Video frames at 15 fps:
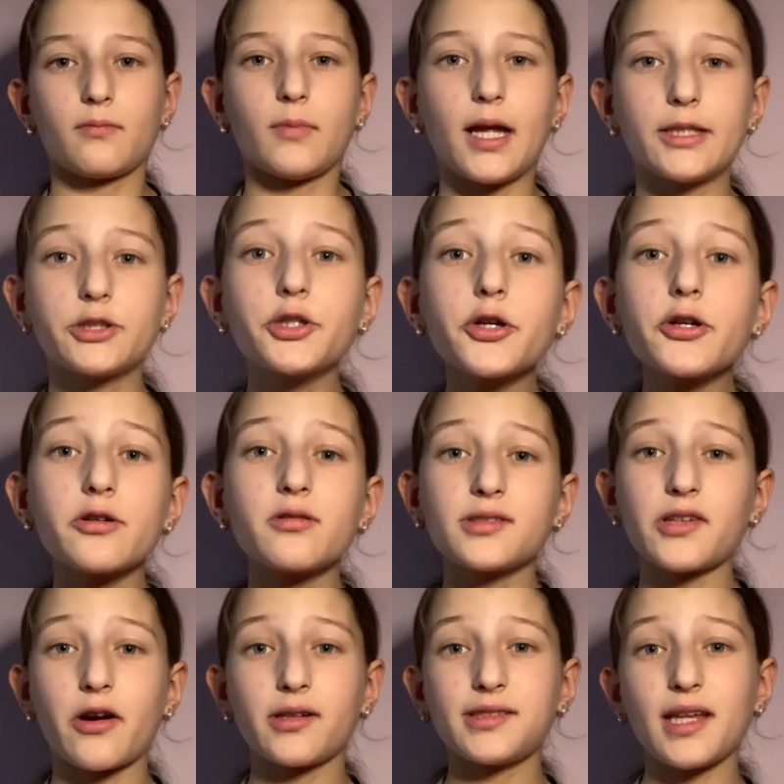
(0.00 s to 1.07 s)
And
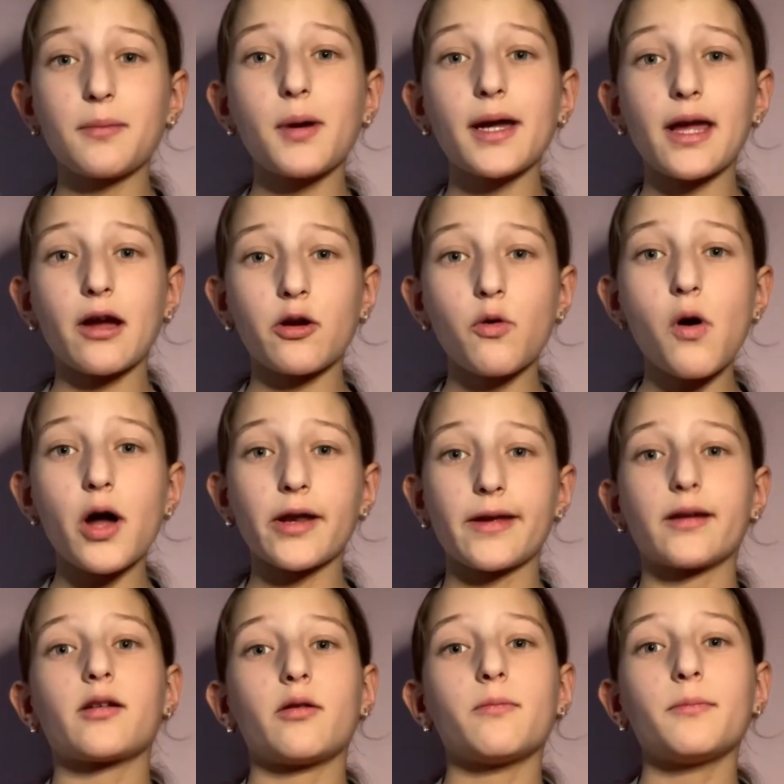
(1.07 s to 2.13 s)
turtles are
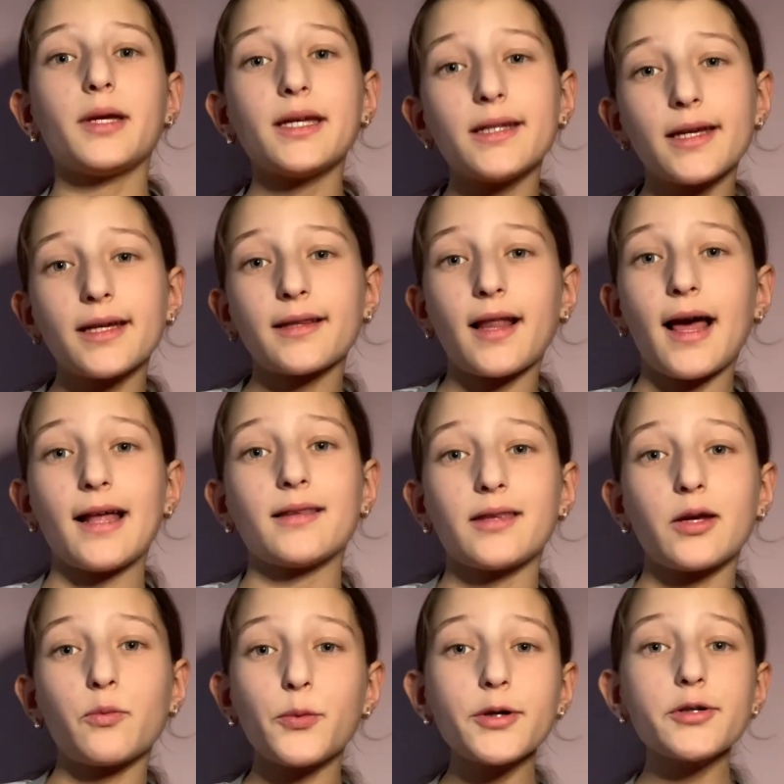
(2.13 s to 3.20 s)
semi-aquatic, meaning that
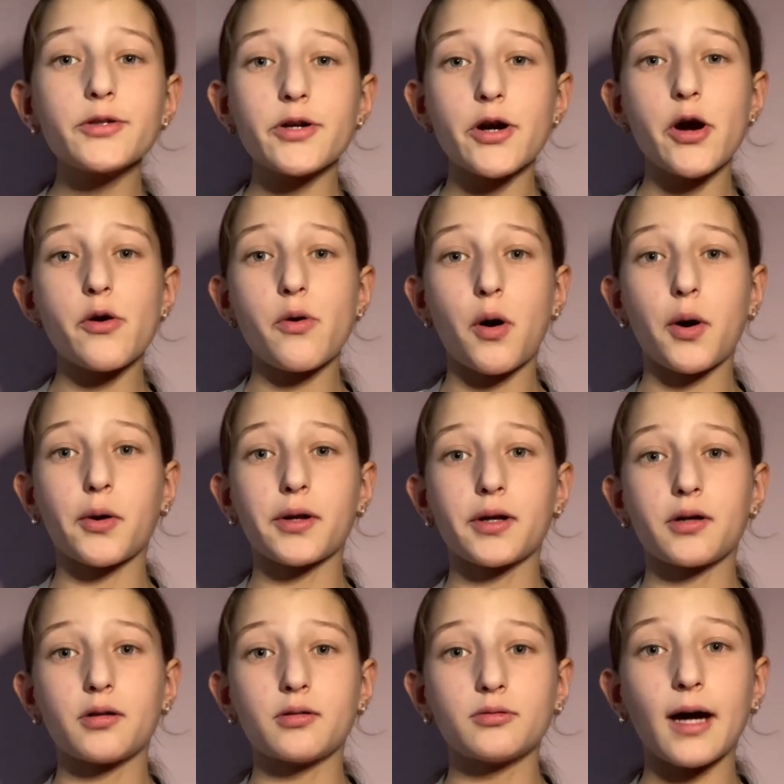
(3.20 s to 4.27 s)
they will go on
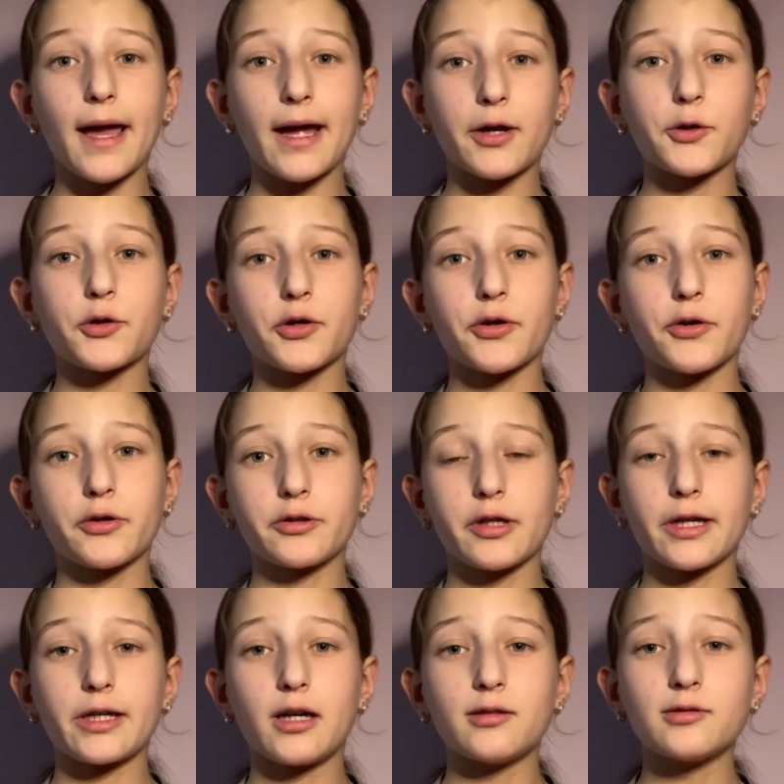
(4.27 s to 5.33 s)
land or
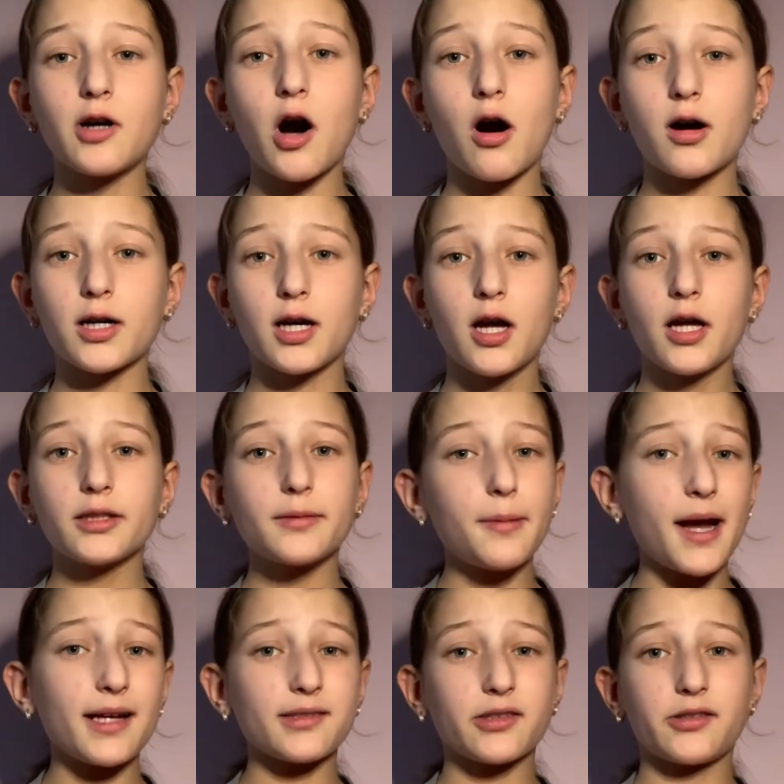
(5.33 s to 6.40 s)
like a log to
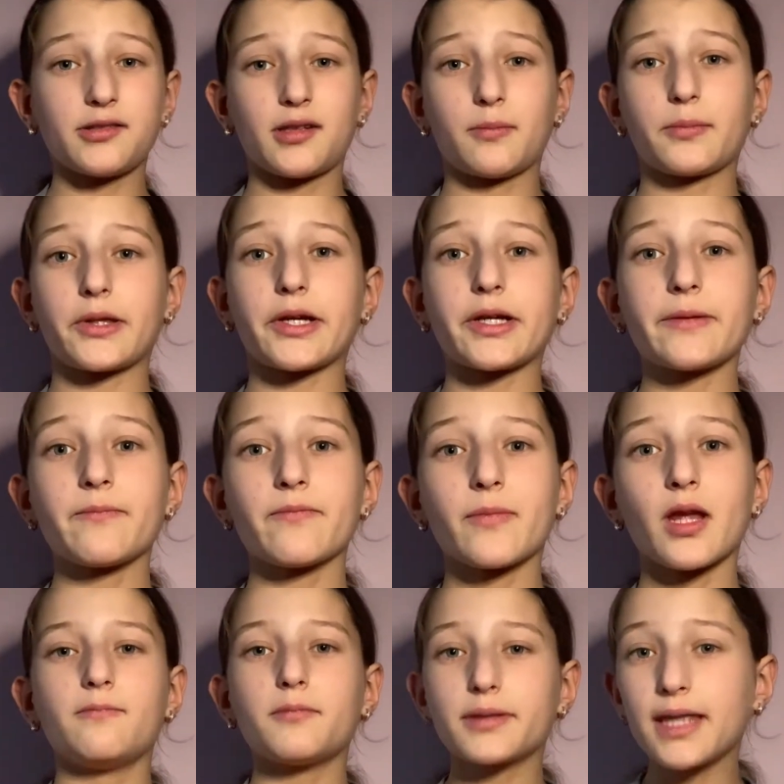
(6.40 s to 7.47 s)
bask or something,
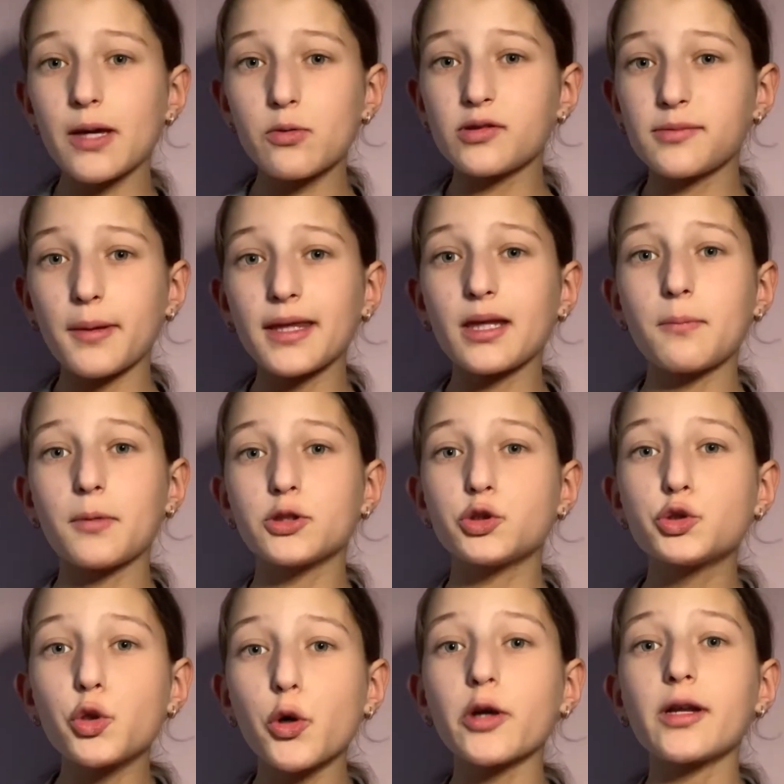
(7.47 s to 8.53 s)
but they will spend the
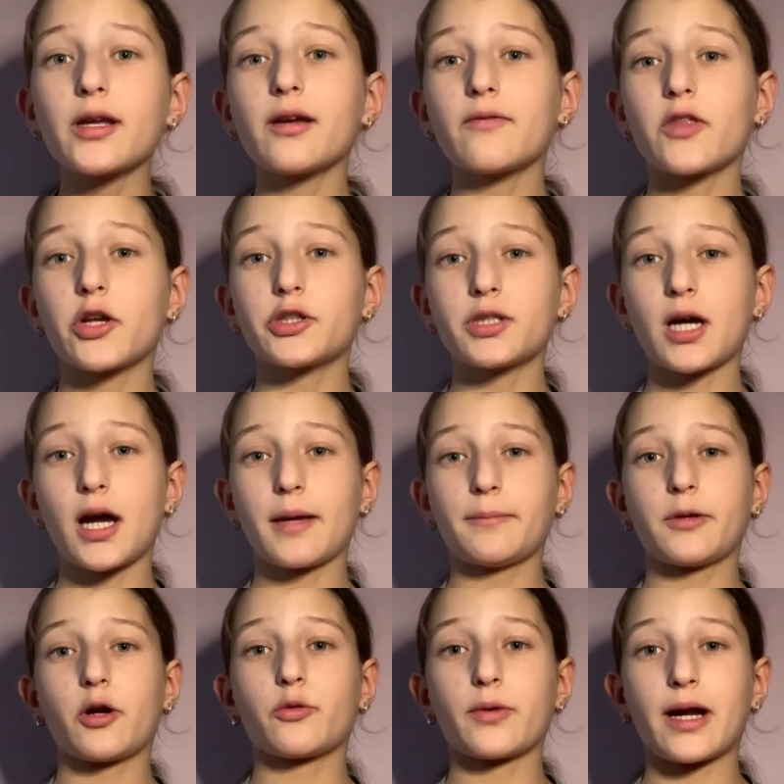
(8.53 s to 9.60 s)
majority of their time
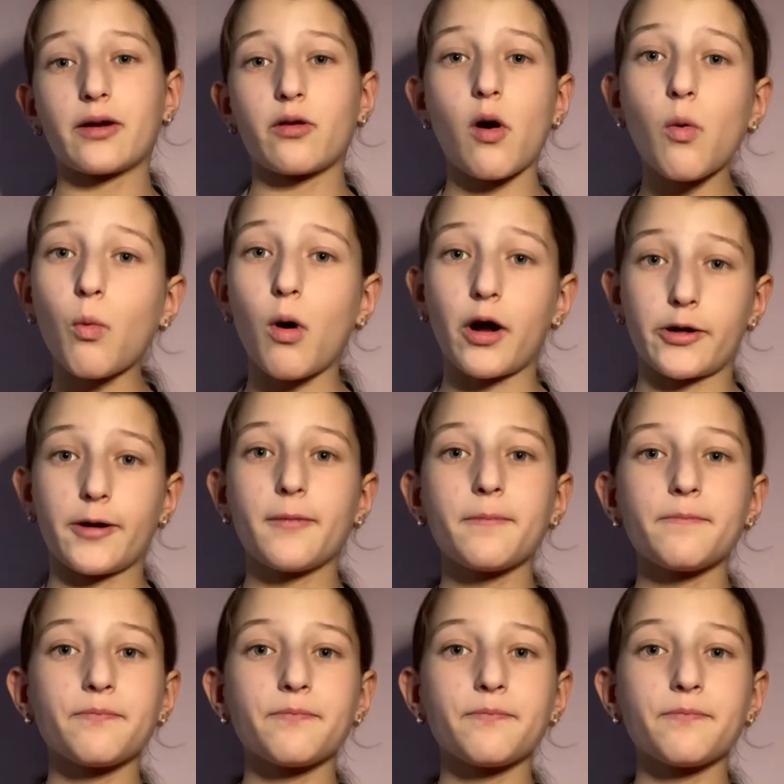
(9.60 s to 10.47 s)
around water.